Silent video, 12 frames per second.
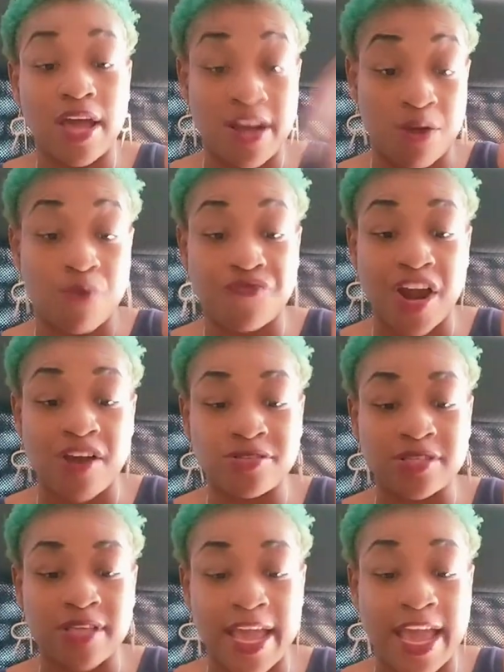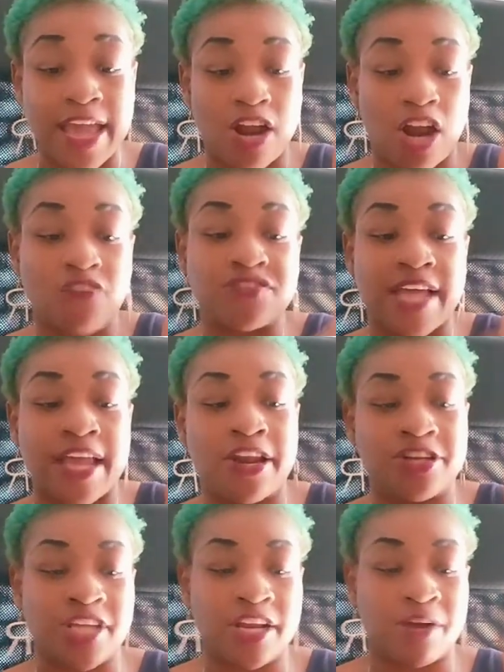in the reverse, and an earth sign
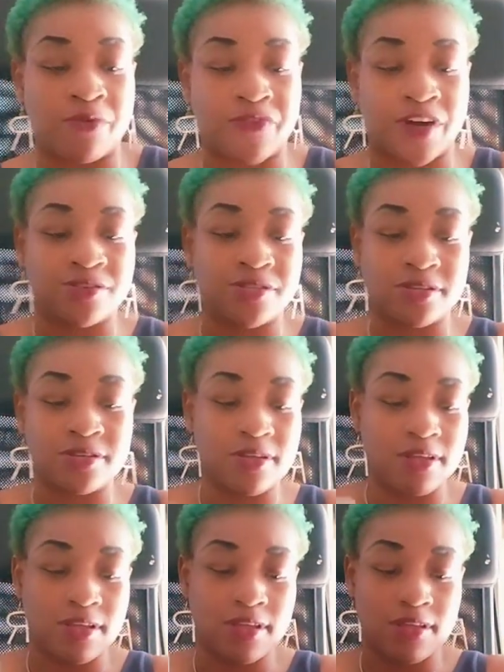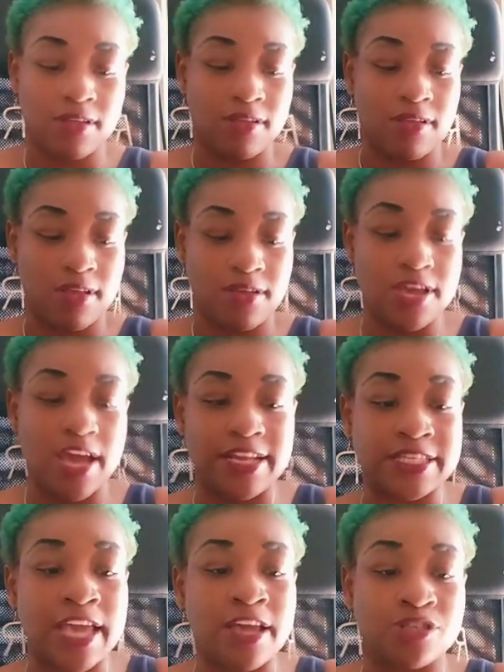energy in the reverse. Yeah,
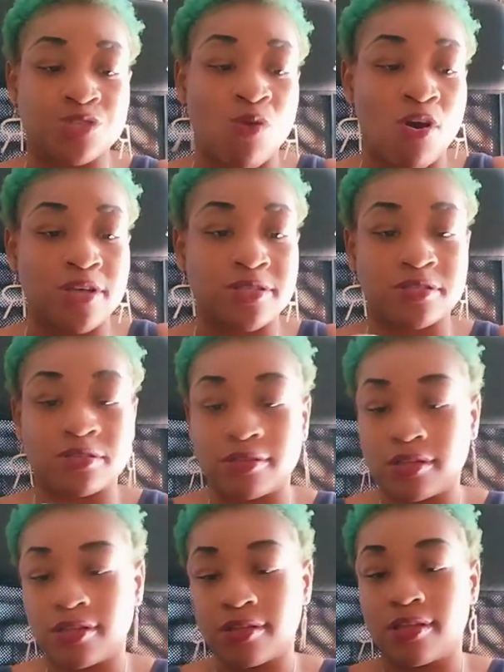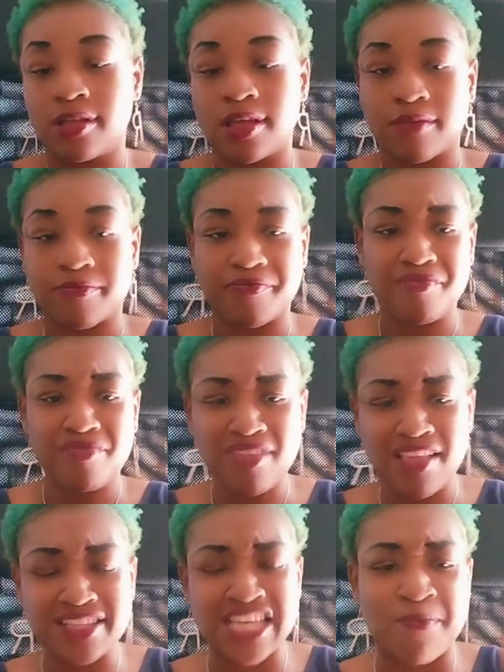this king of swords.
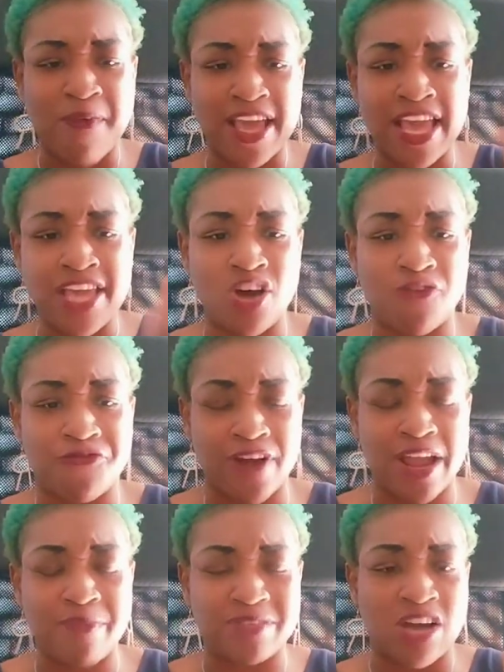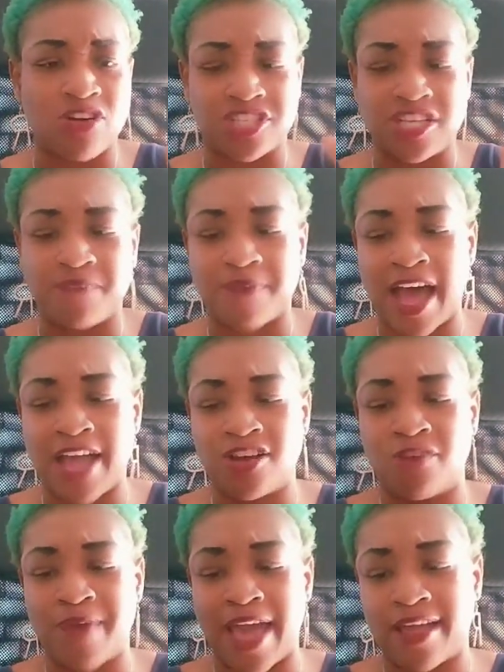Talking about he your friend, but talking shit behind
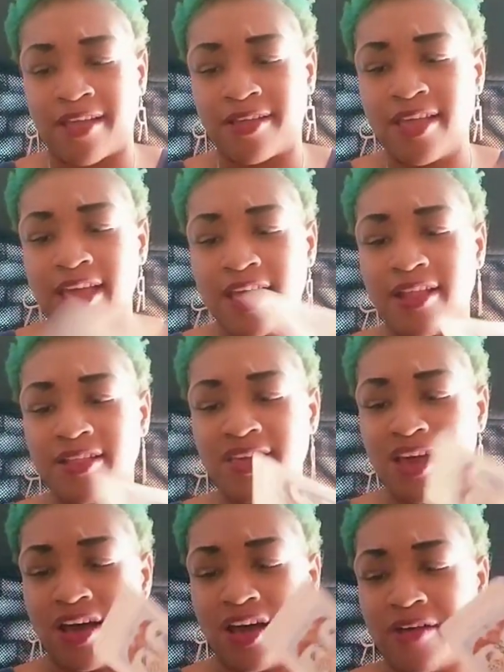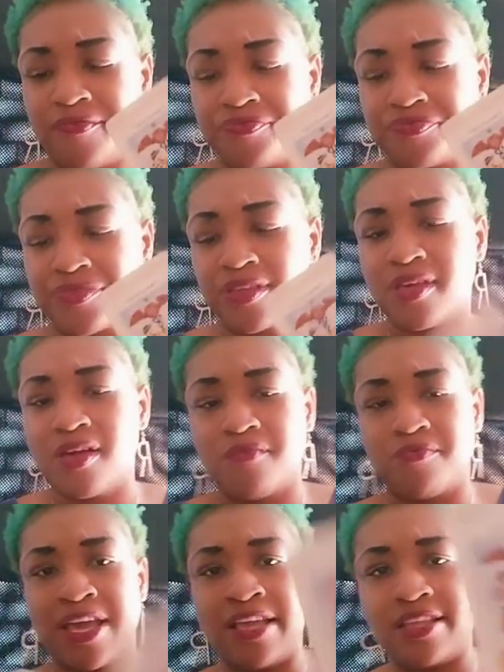your back. Yeah,
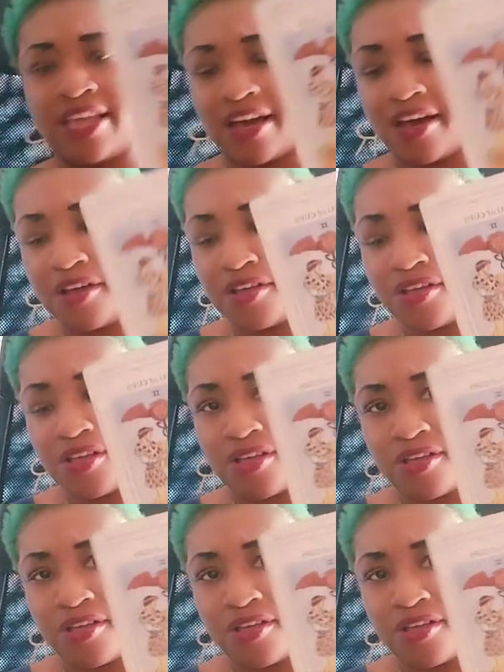but he yeah.